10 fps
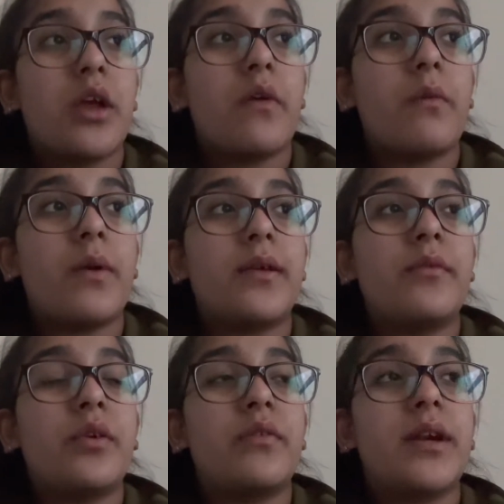when
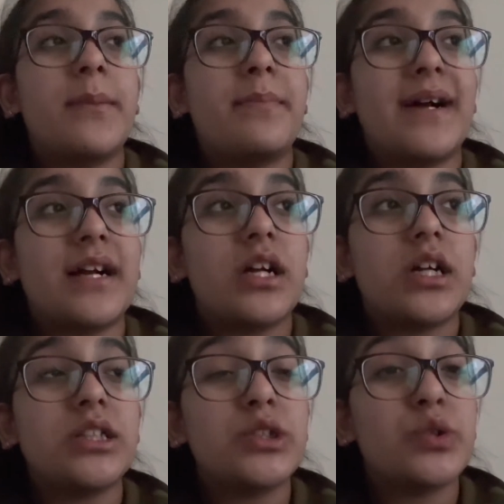we're already back
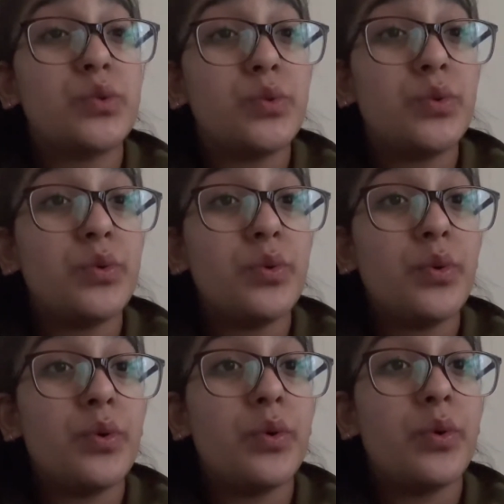at school.
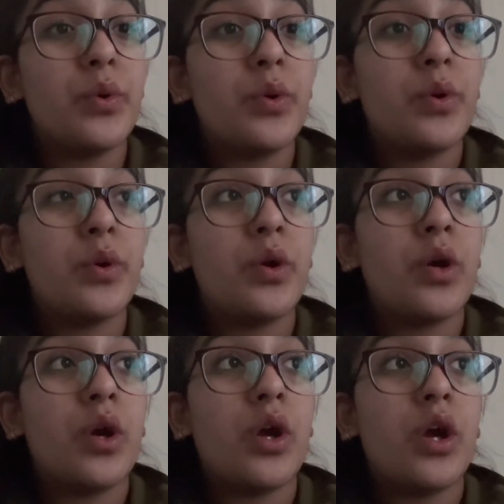
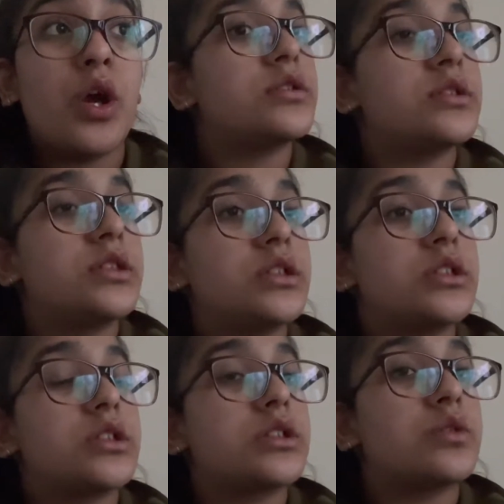The
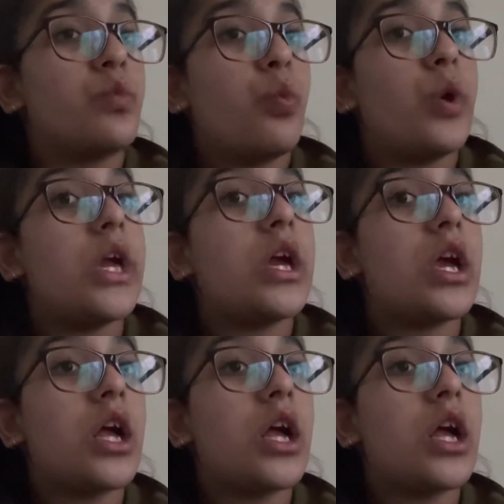week